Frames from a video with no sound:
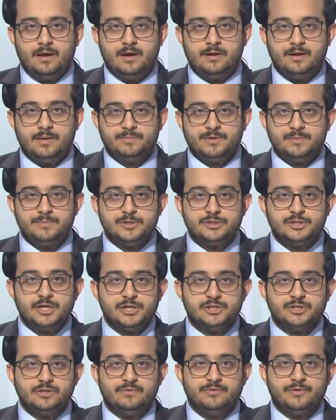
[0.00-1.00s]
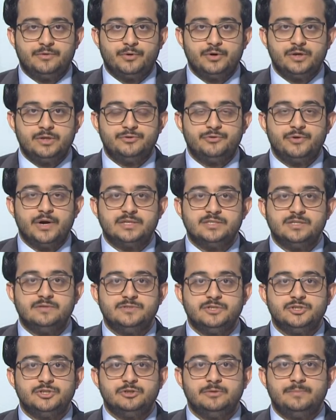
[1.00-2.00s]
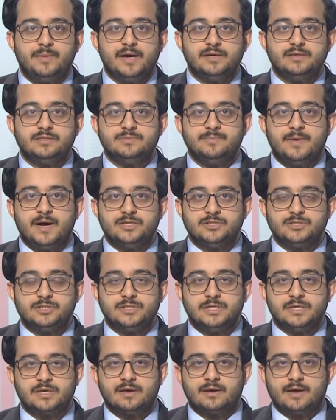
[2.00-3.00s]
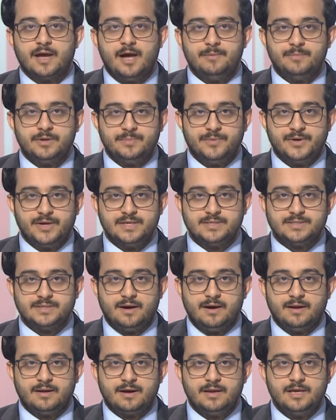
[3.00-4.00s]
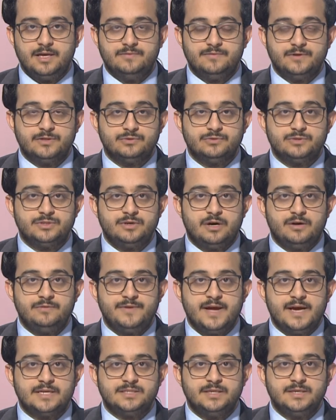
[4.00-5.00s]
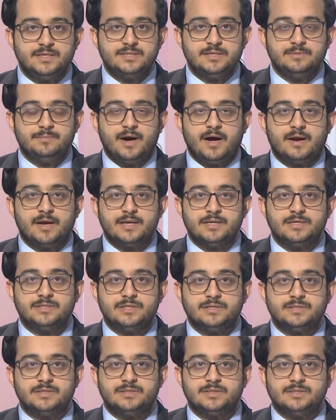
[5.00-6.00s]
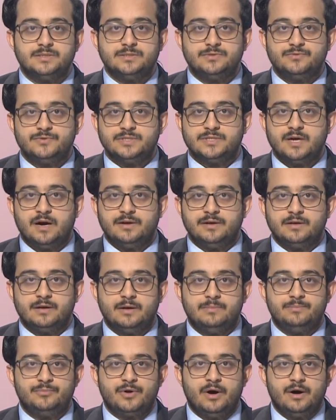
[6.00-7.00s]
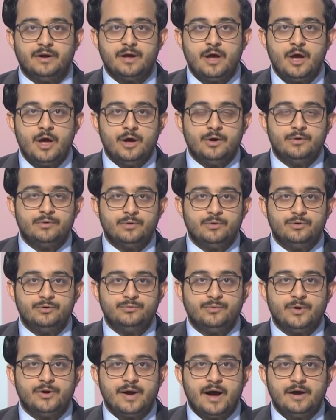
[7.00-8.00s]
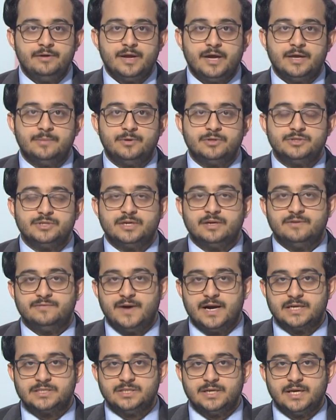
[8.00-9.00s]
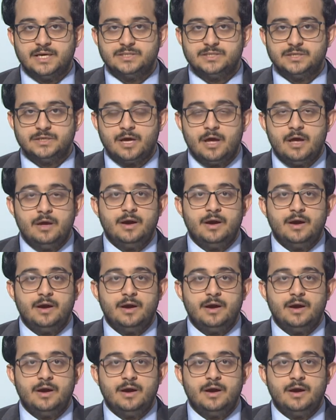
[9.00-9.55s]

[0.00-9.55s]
An implementation of the royal directives issued by His Majesty King Hamad bin Isa Al-Khalifa to start vaccinating Bahraini citizens residing abroad who were unable to get vaccinated,